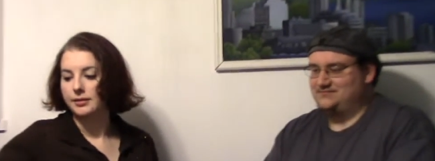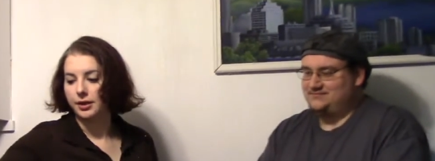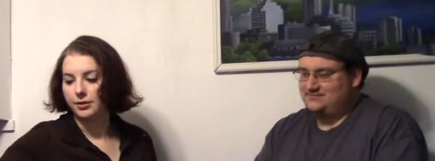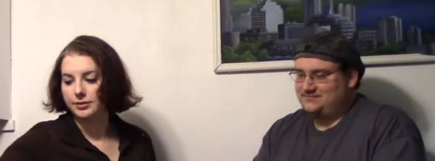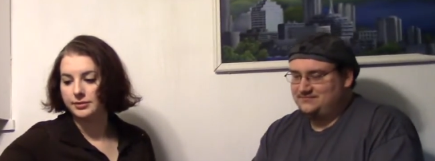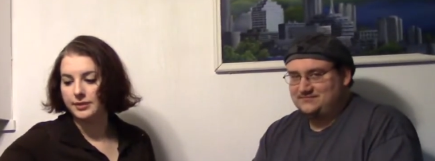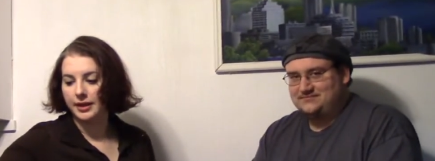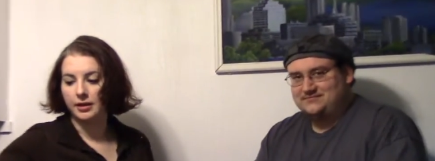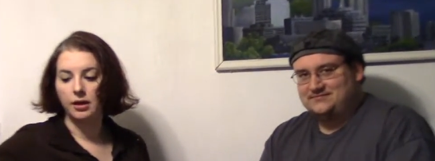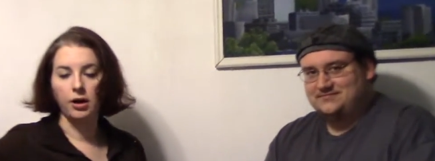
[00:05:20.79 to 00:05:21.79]
Speaker 1: They're
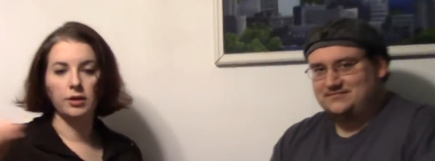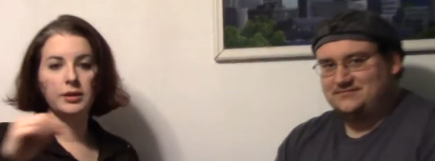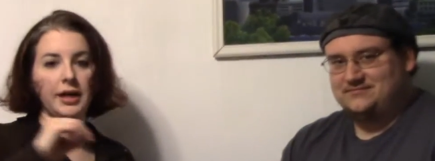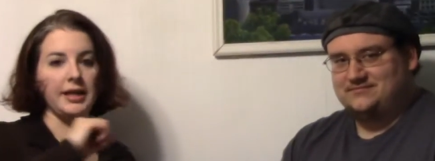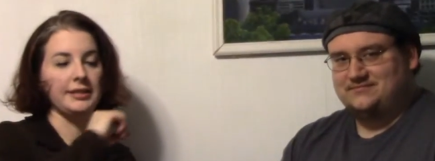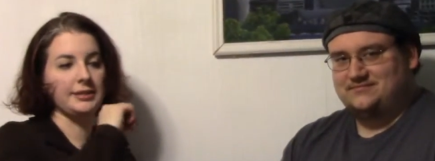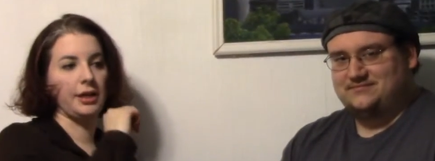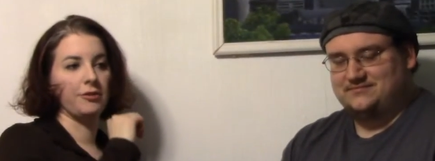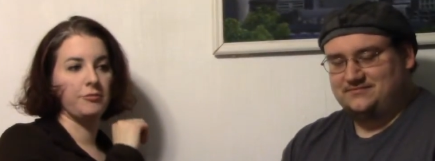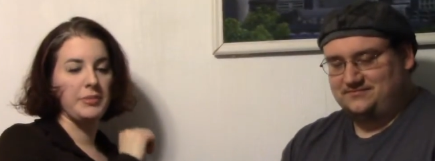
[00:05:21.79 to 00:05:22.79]
taking all kinds
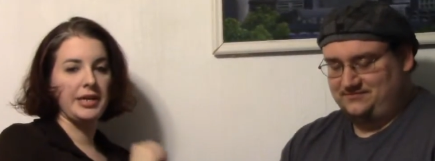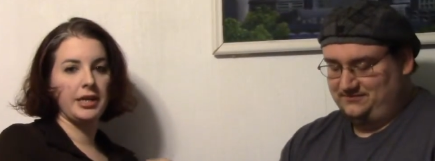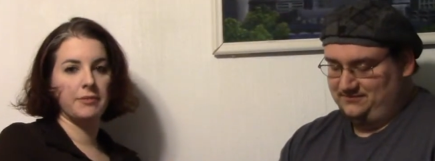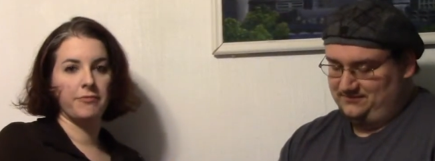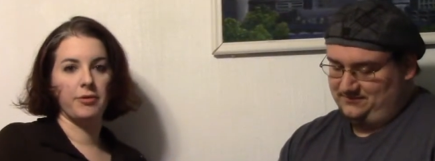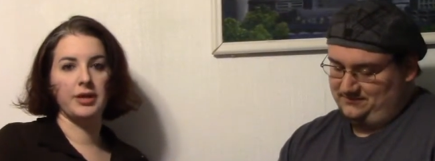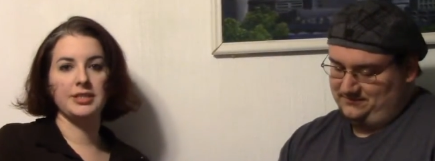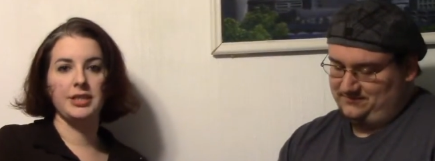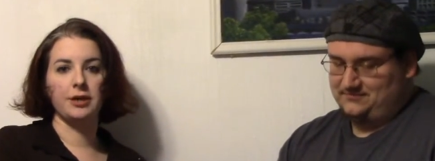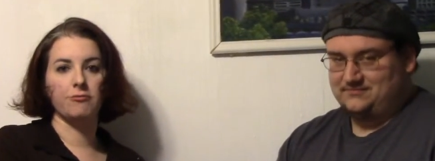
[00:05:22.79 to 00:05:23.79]
of medium for
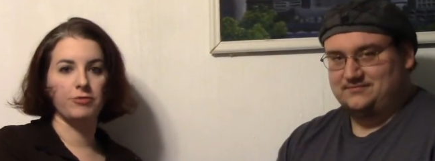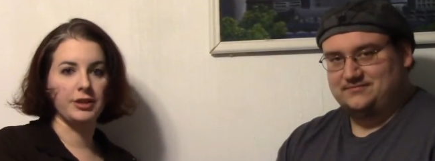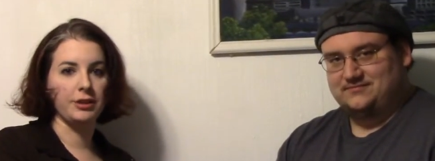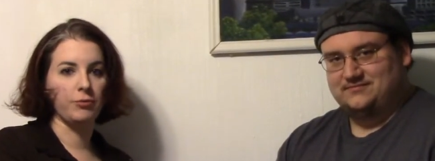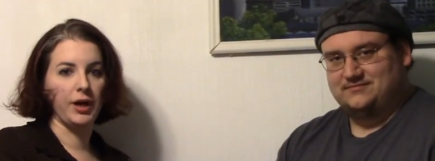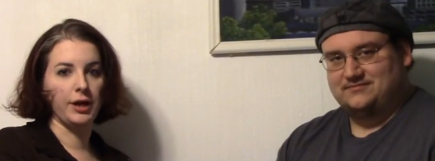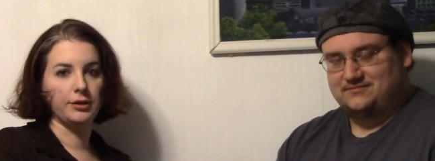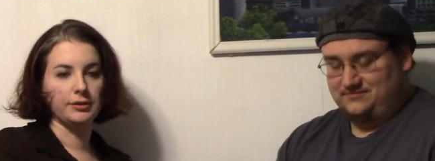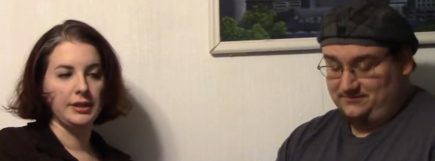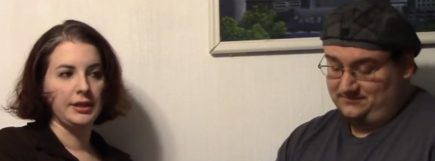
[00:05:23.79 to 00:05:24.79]
us here really
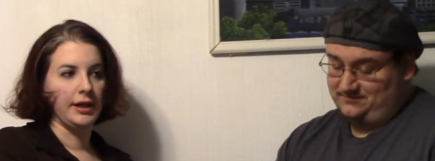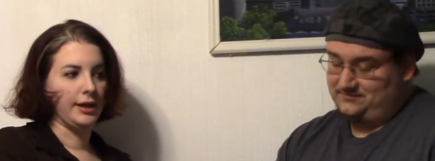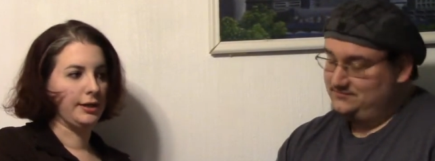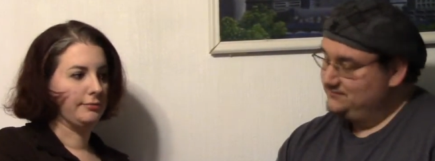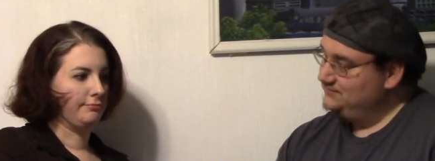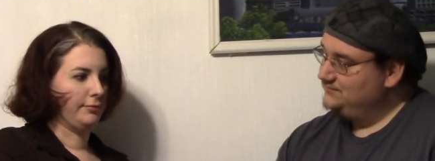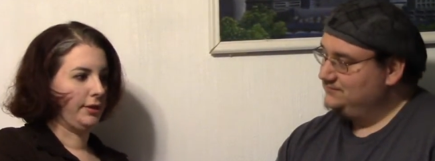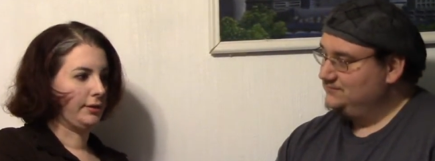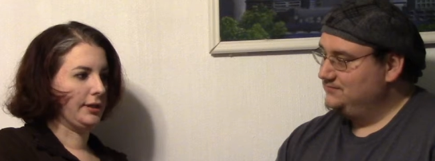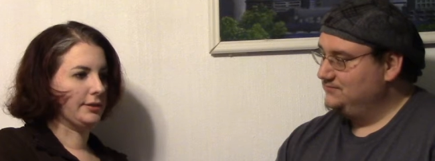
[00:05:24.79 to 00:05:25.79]
well. Uh,
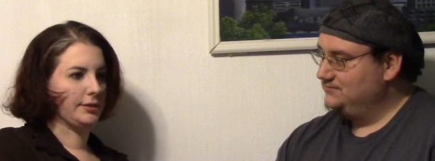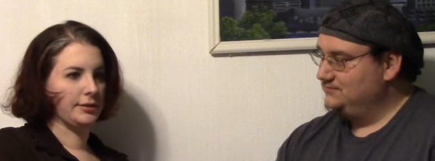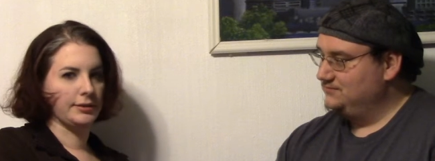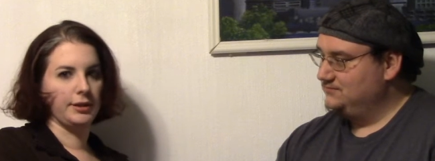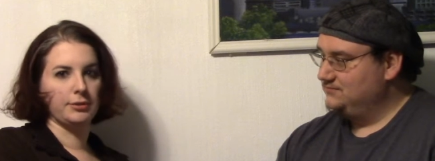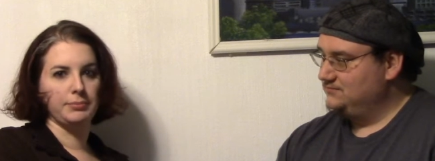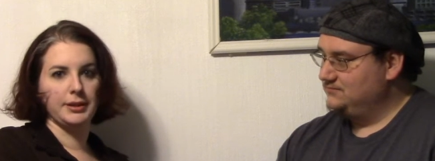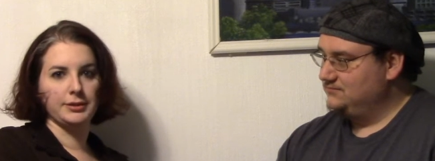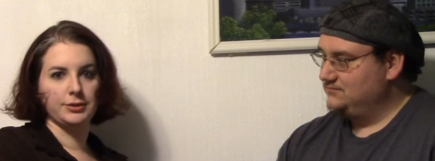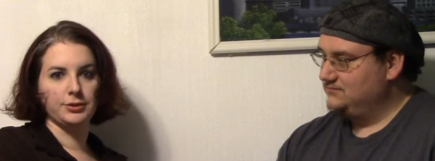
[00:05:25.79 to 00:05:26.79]
all kinds of things, colored
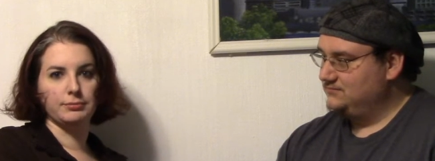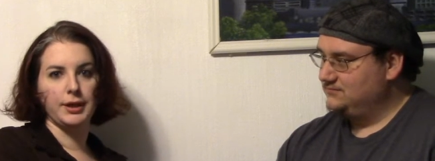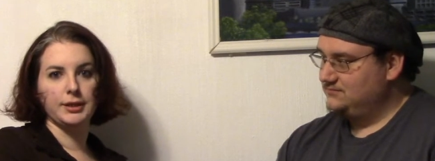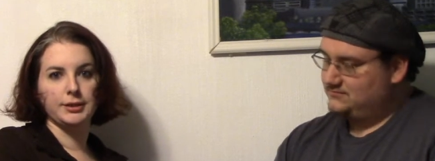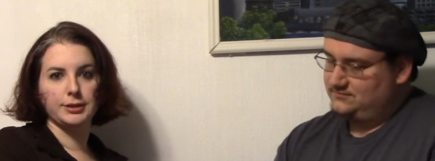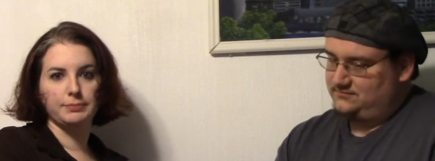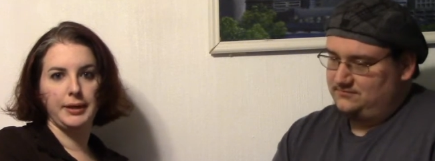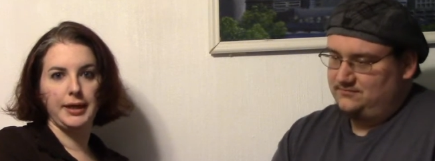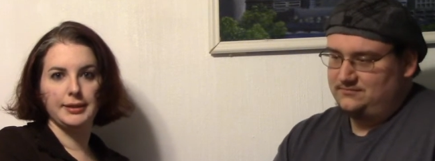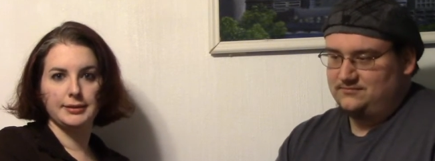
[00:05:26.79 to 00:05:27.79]
pencils, markers,
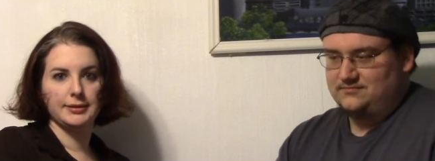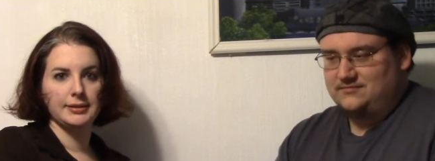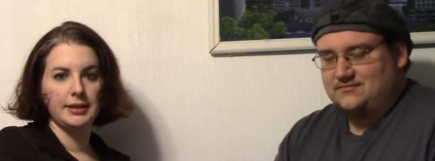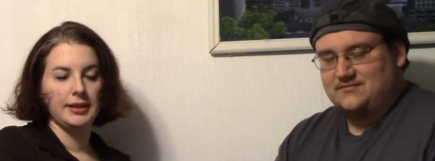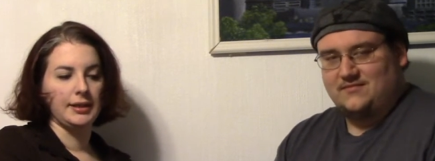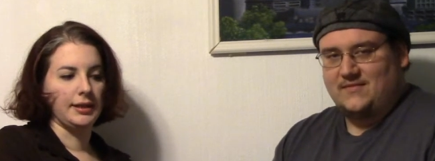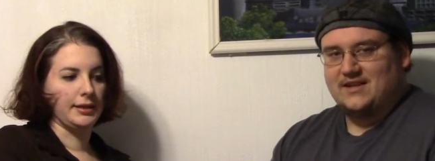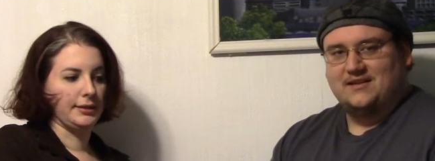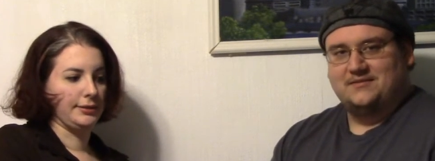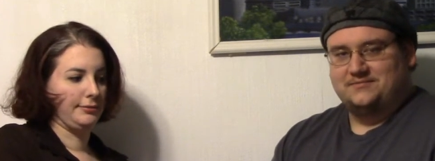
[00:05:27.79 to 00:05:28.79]
paints.
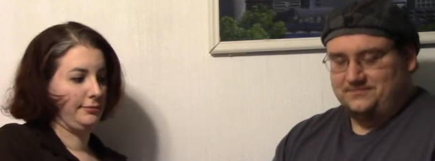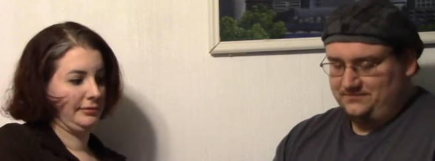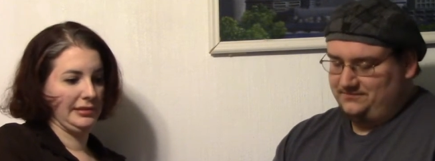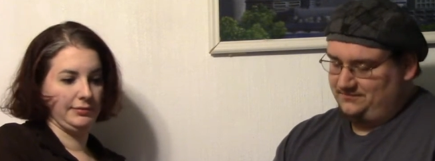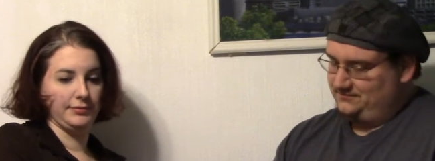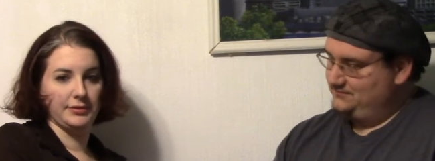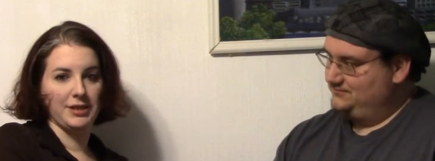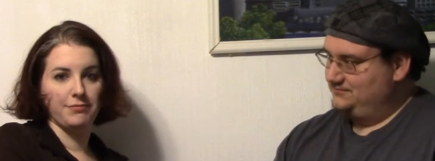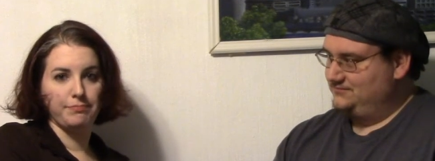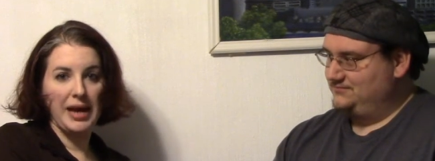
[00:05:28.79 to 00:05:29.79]
Uh, if,
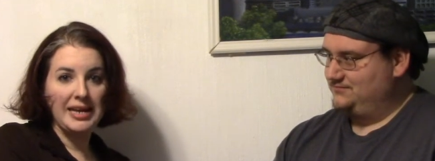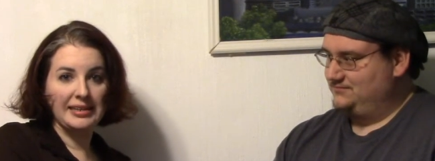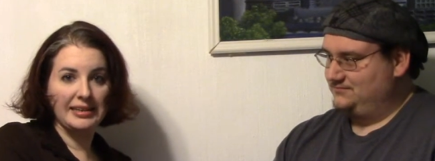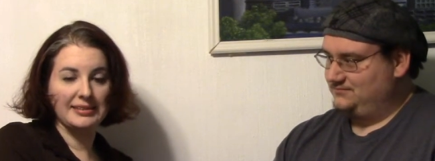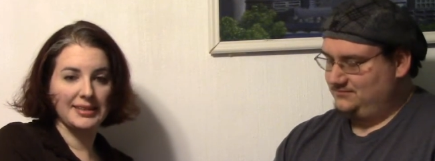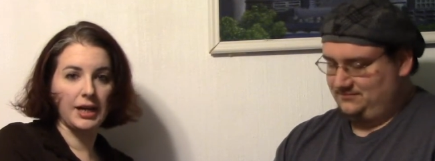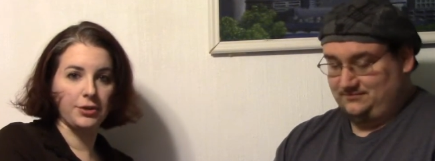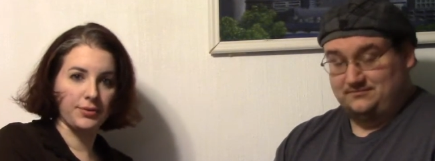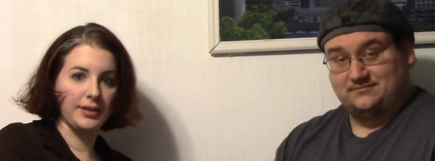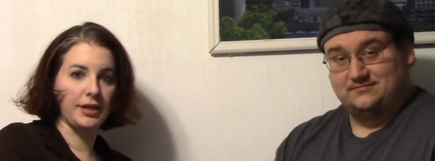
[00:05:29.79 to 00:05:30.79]
if painting is not
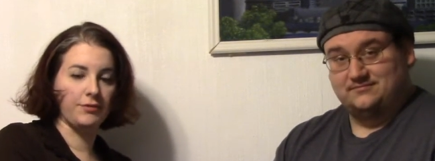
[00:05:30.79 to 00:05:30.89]
your thing,